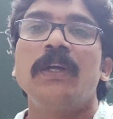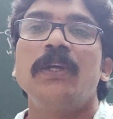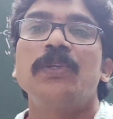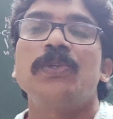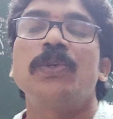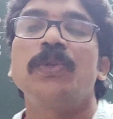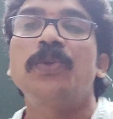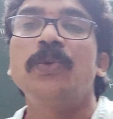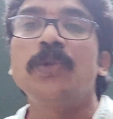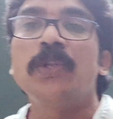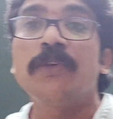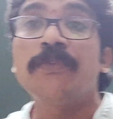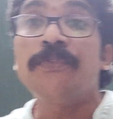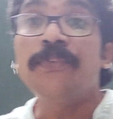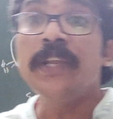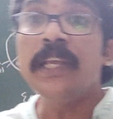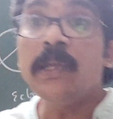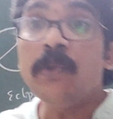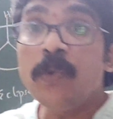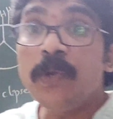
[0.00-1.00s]
So due to the
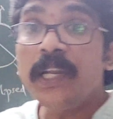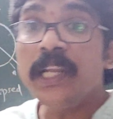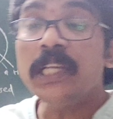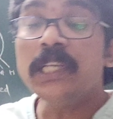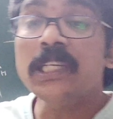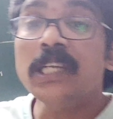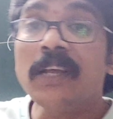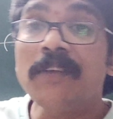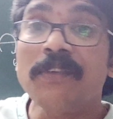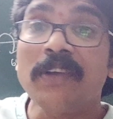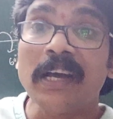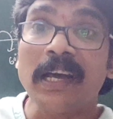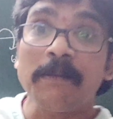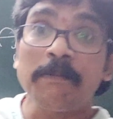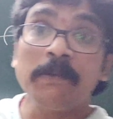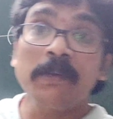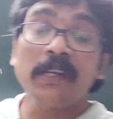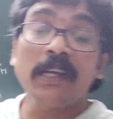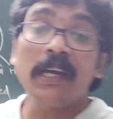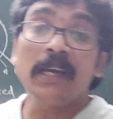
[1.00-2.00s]
free rotation of
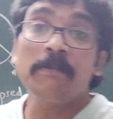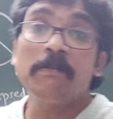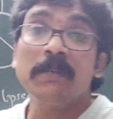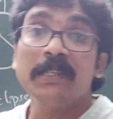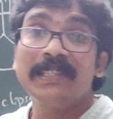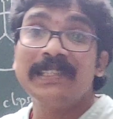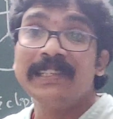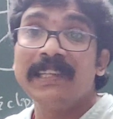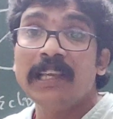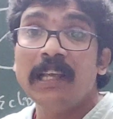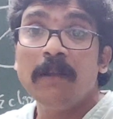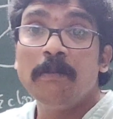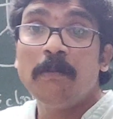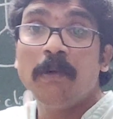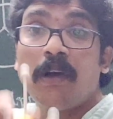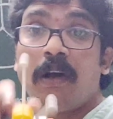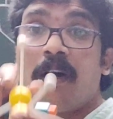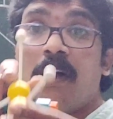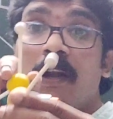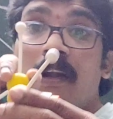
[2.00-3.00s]
carbon single
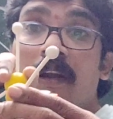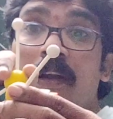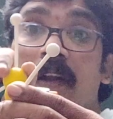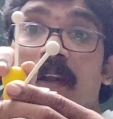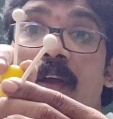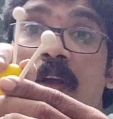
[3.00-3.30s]
bond,